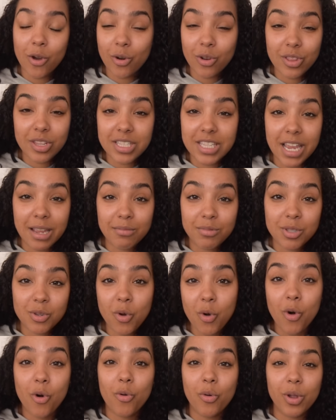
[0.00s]
go to the same
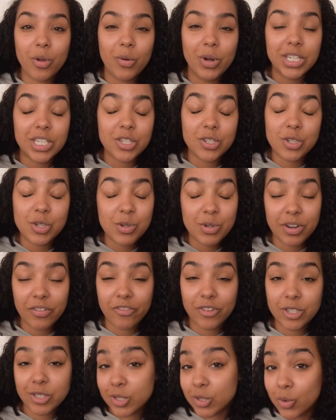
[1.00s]
school, we went to two
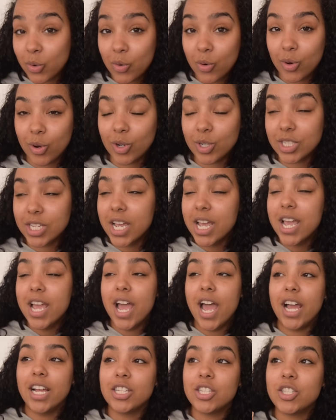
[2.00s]
different schools.
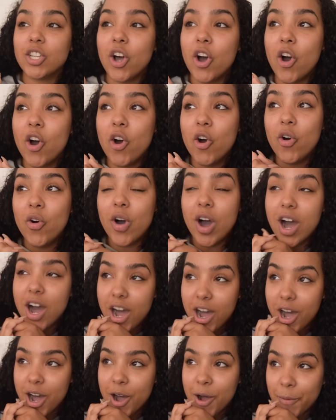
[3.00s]
And so,
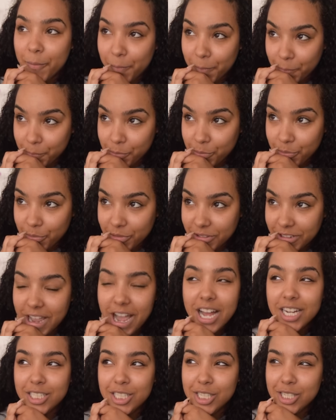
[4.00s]
um,
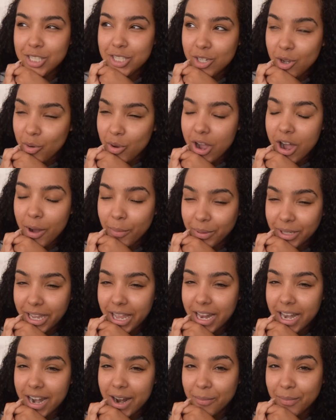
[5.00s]
gosh, this is so
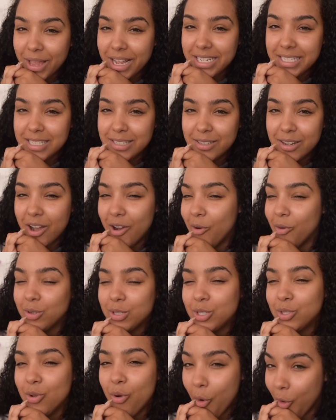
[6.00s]
complicated. I'm like oh
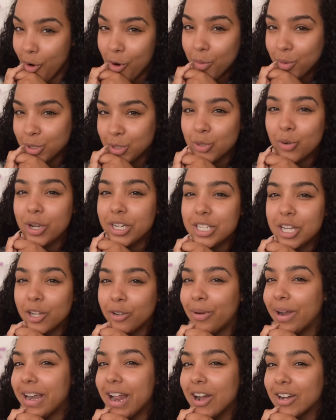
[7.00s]
horrible
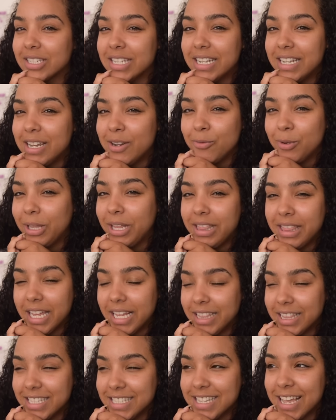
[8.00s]
storyteller right now because I didn't really
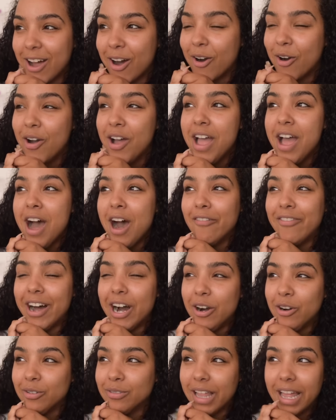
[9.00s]
think this out
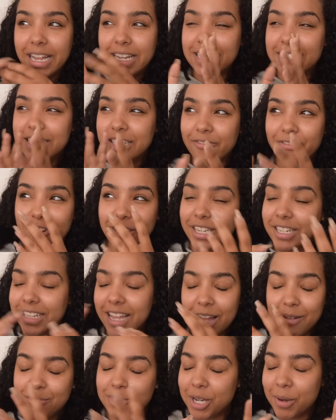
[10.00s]
about like different
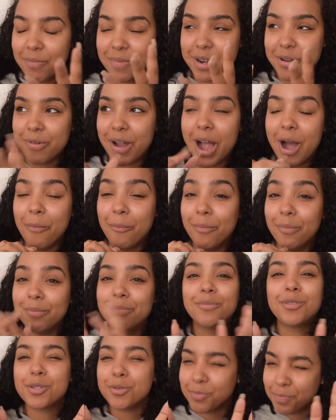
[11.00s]
I'm jumping around
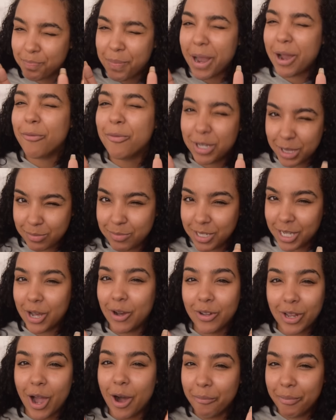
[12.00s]
bear with me
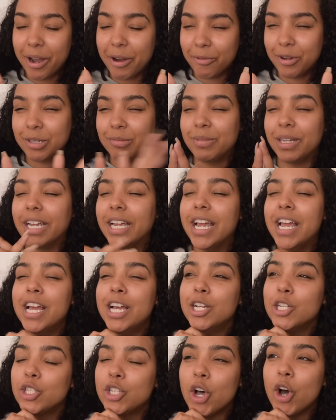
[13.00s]
though y'all bear with me
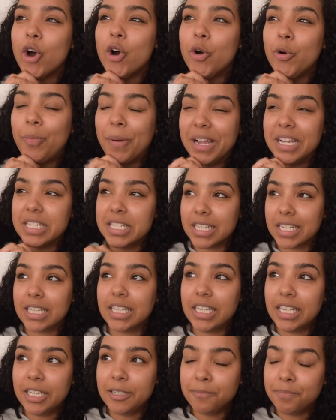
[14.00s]
so
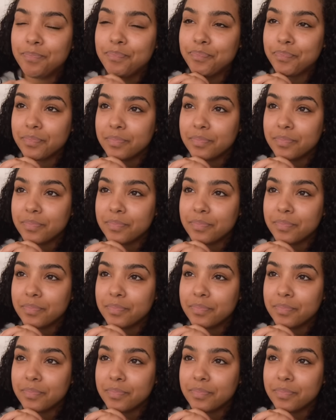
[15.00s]
basically